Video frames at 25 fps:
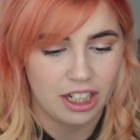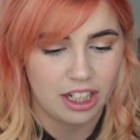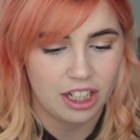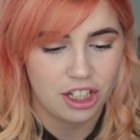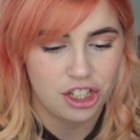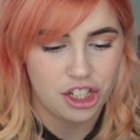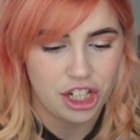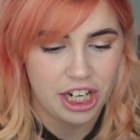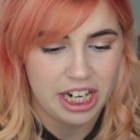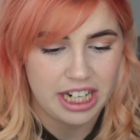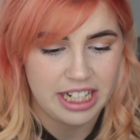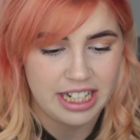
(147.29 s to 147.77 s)

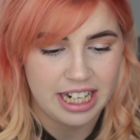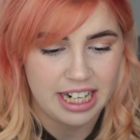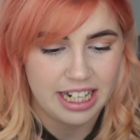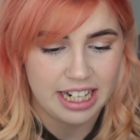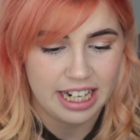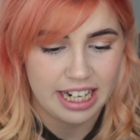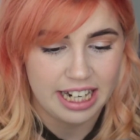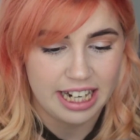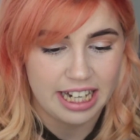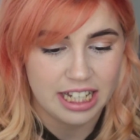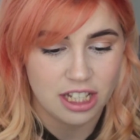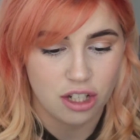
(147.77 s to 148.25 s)

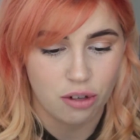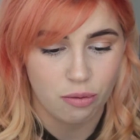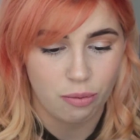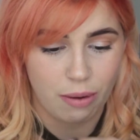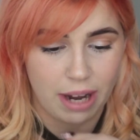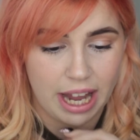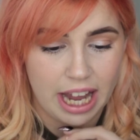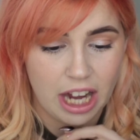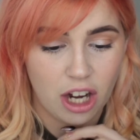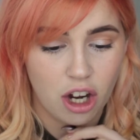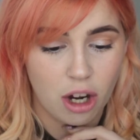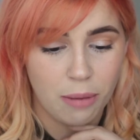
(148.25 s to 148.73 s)
GTD is a
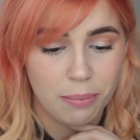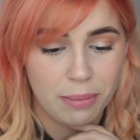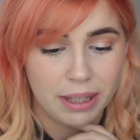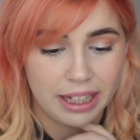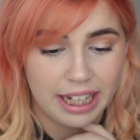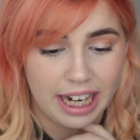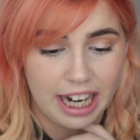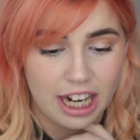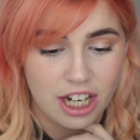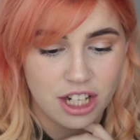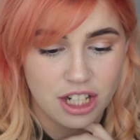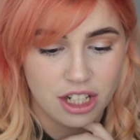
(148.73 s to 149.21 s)
rare
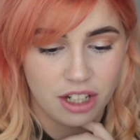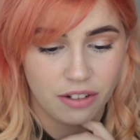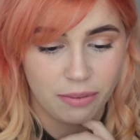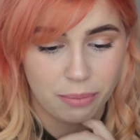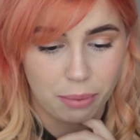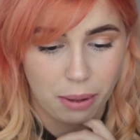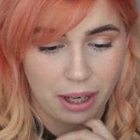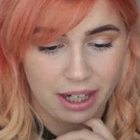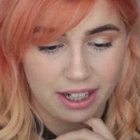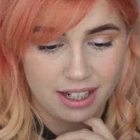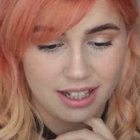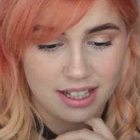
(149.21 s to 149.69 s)
complication of
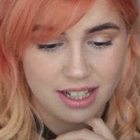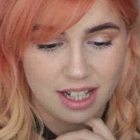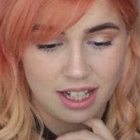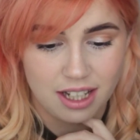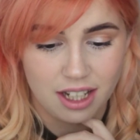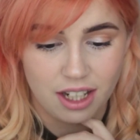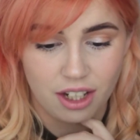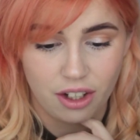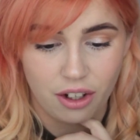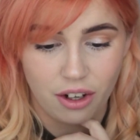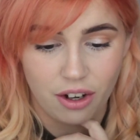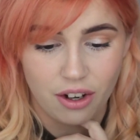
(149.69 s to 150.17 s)
pregnancy
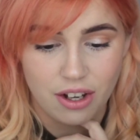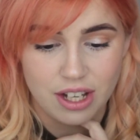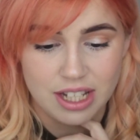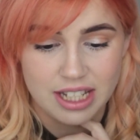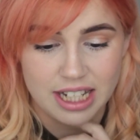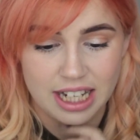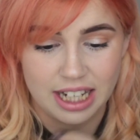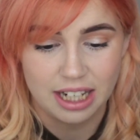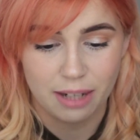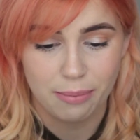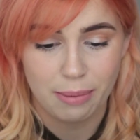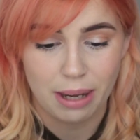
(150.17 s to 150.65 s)
that occurs
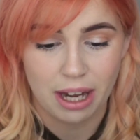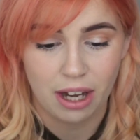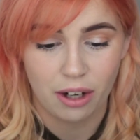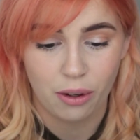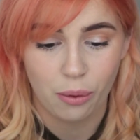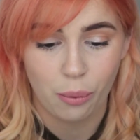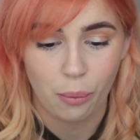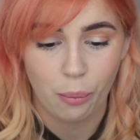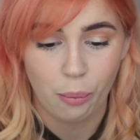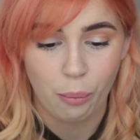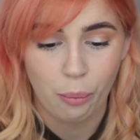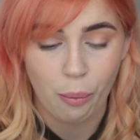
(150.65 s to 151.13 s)
in
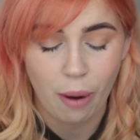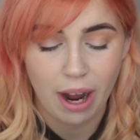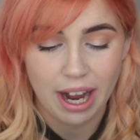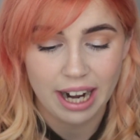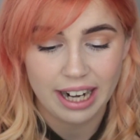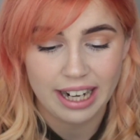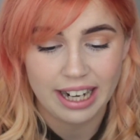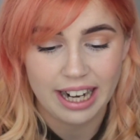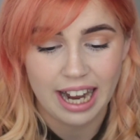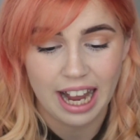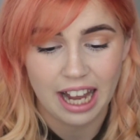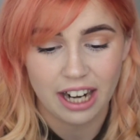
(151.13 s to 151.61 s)
about
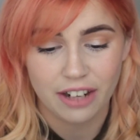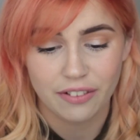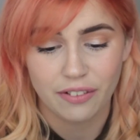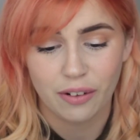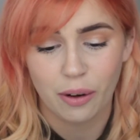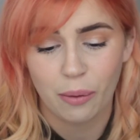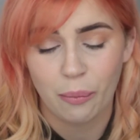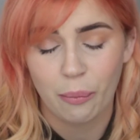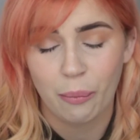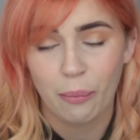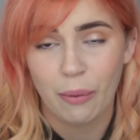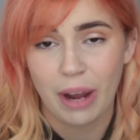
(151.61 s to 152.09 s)
1 out
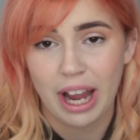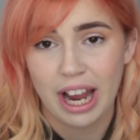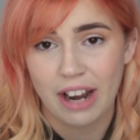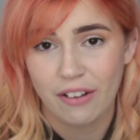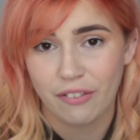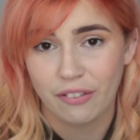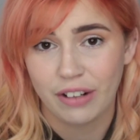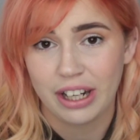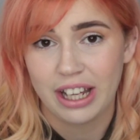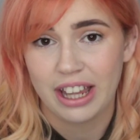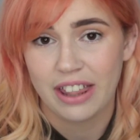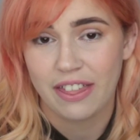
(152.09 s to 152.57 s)
of
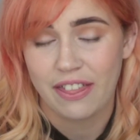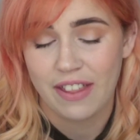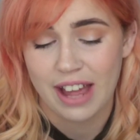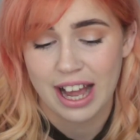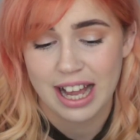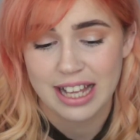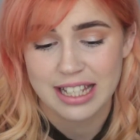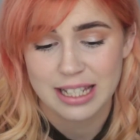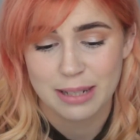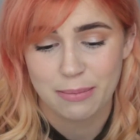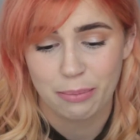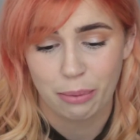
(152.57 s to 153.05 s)
every
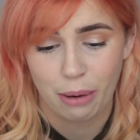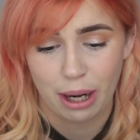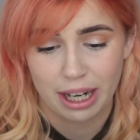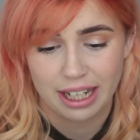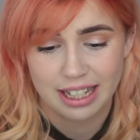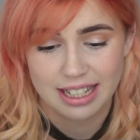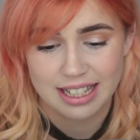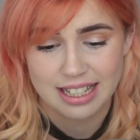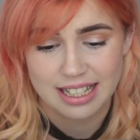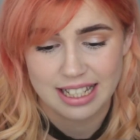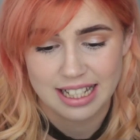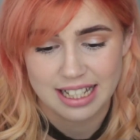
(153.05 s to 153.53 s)
1,000
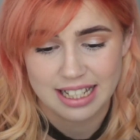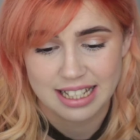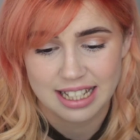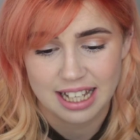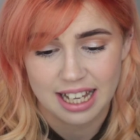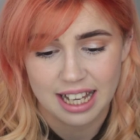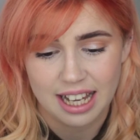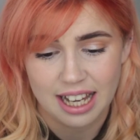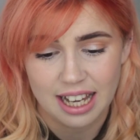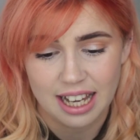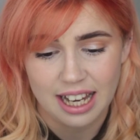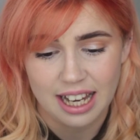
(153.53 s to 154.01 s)
pregnancies.
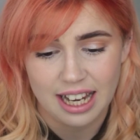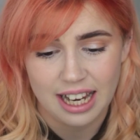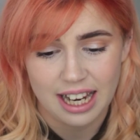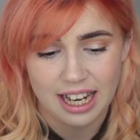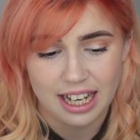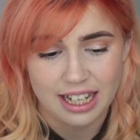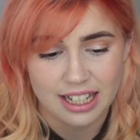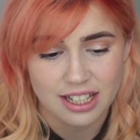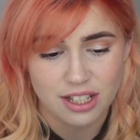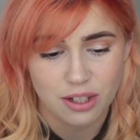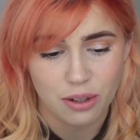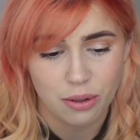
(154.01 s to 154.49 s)

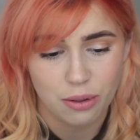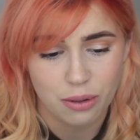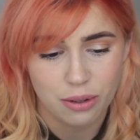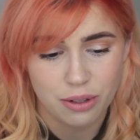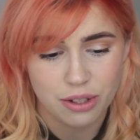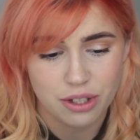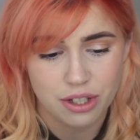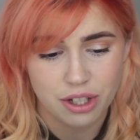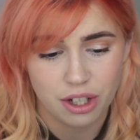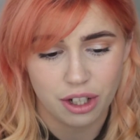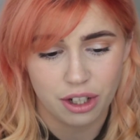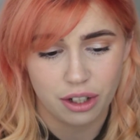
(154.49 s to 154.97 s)
It is
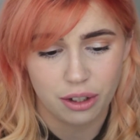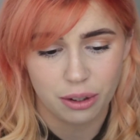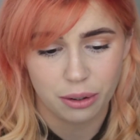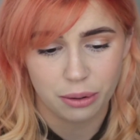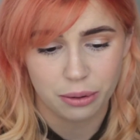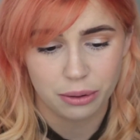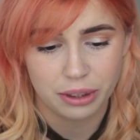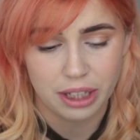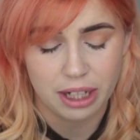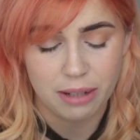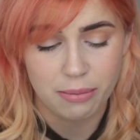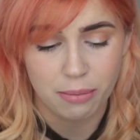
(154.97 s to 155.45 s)
also
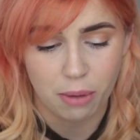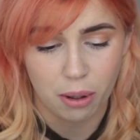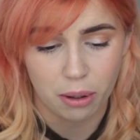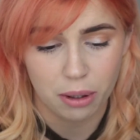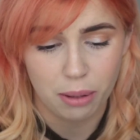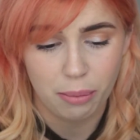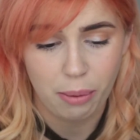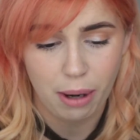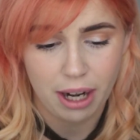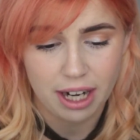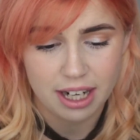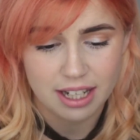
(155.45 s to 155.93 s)
called a
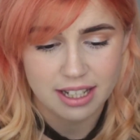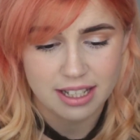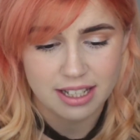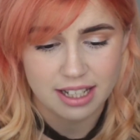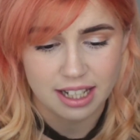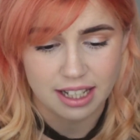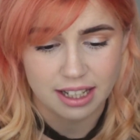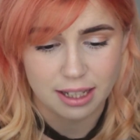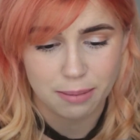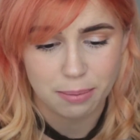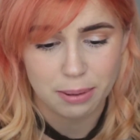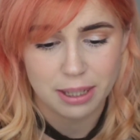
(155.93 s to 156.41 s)
molar
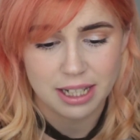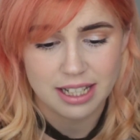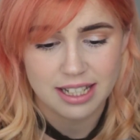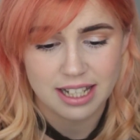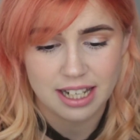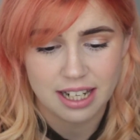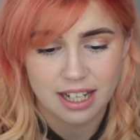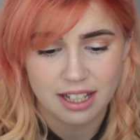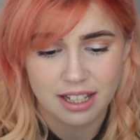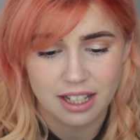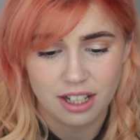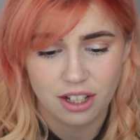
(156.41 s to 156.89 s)
pregnancy. The
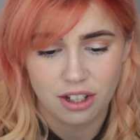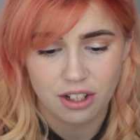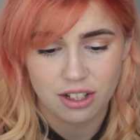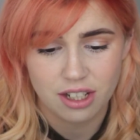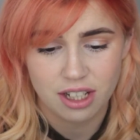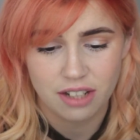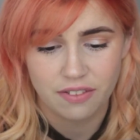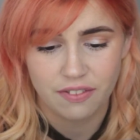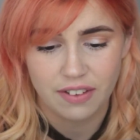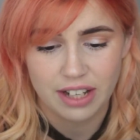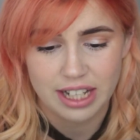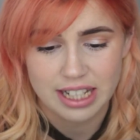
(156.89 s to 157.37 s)
placenta that
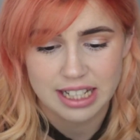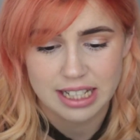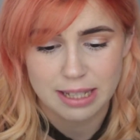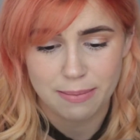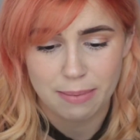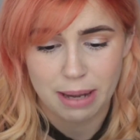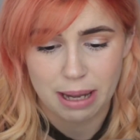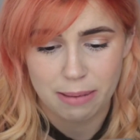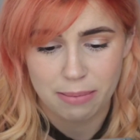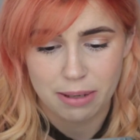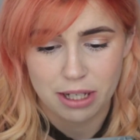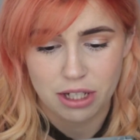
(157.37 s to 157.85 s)
usually feeds the
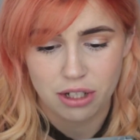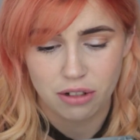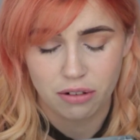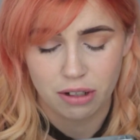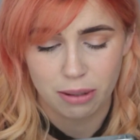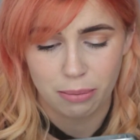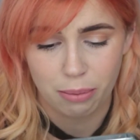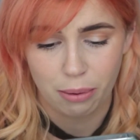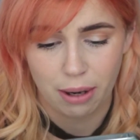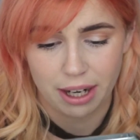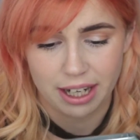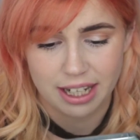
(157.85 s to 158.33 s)
baby
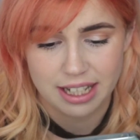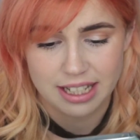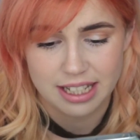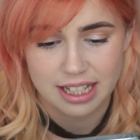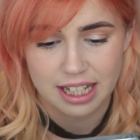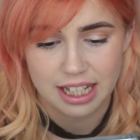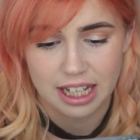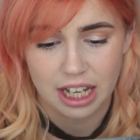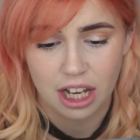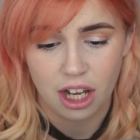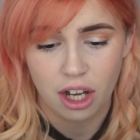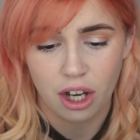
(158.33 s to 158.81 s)
during
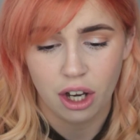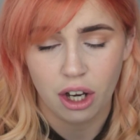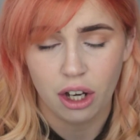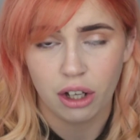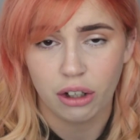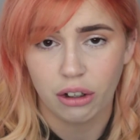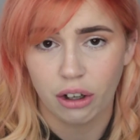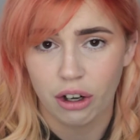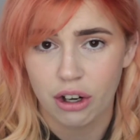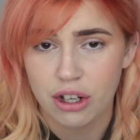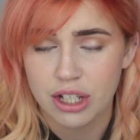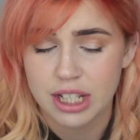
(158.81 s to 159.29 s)
pregnancy
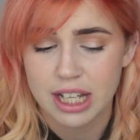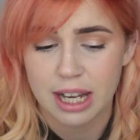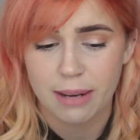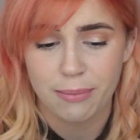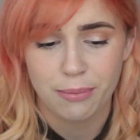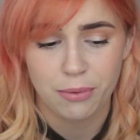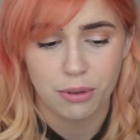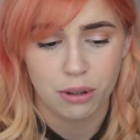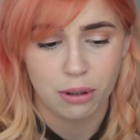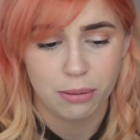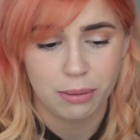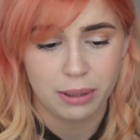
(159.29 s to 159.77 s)
grows
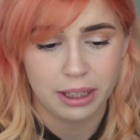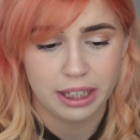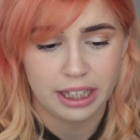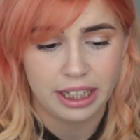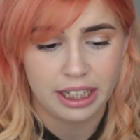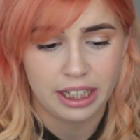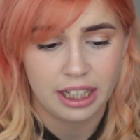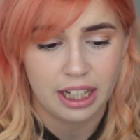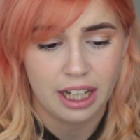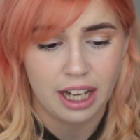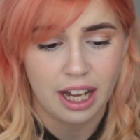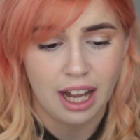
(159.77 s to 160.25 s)

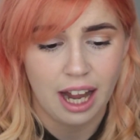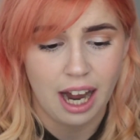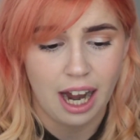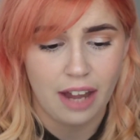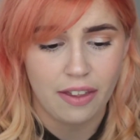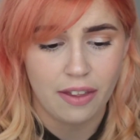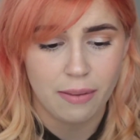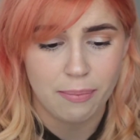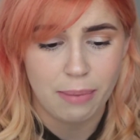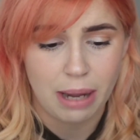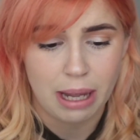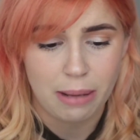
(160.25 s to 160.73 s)
abnormally,
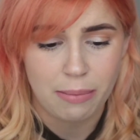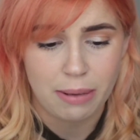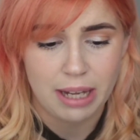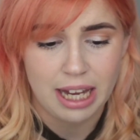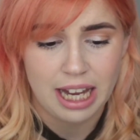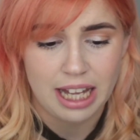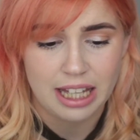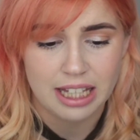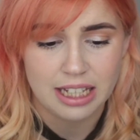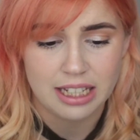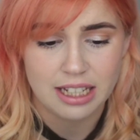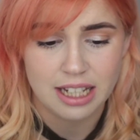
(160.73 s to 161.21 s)
and the baby
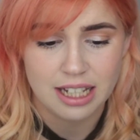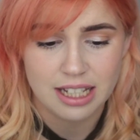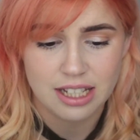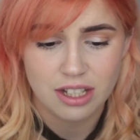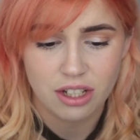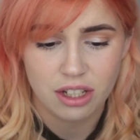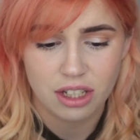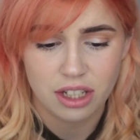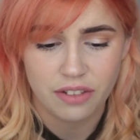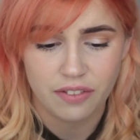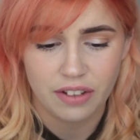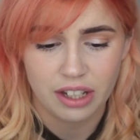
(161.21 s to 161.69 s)
either does
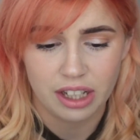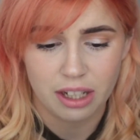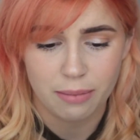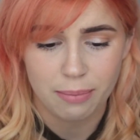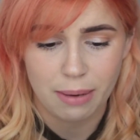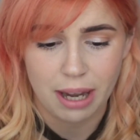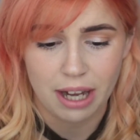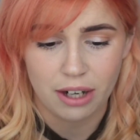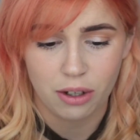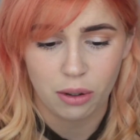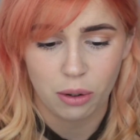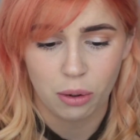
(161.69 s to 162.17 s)
not
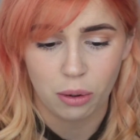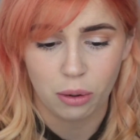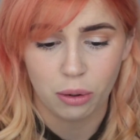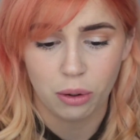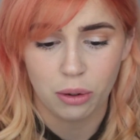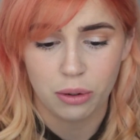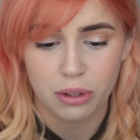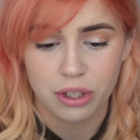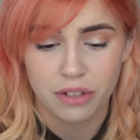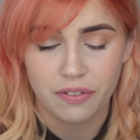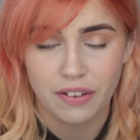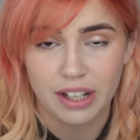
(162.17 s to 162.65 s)
develop at all
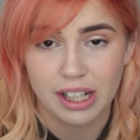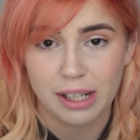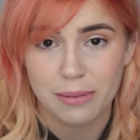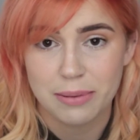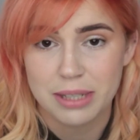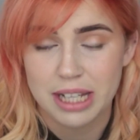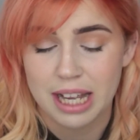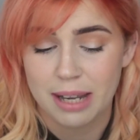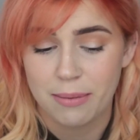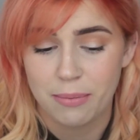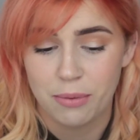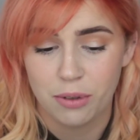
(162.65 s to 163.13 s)
or
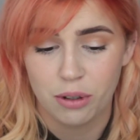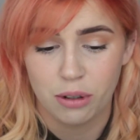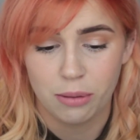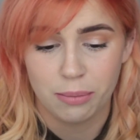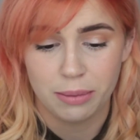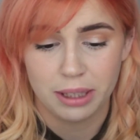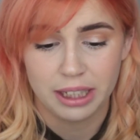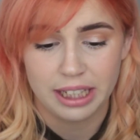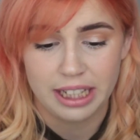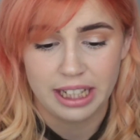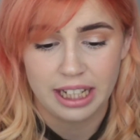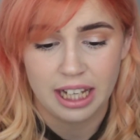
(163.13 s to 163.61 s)
develops
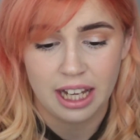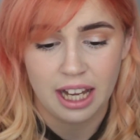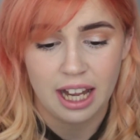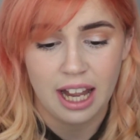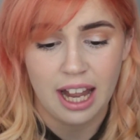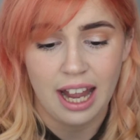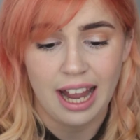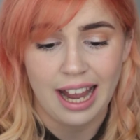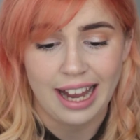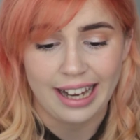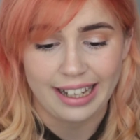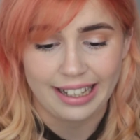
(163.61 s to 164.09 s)
abnormally
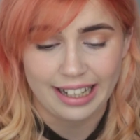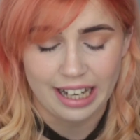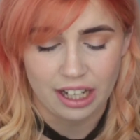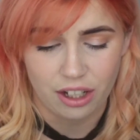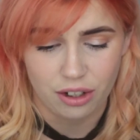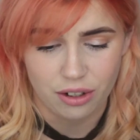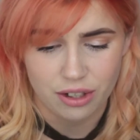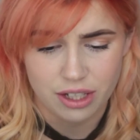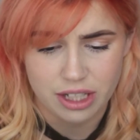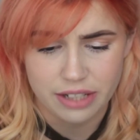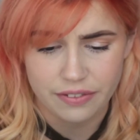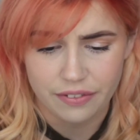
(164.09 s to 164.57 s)
and
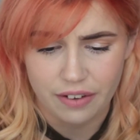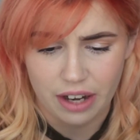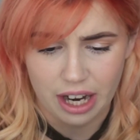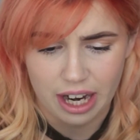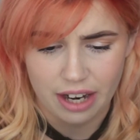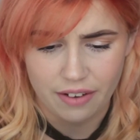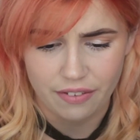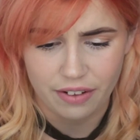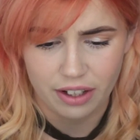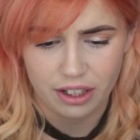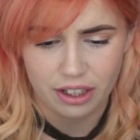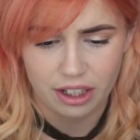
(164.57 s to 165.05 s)
cannot survive.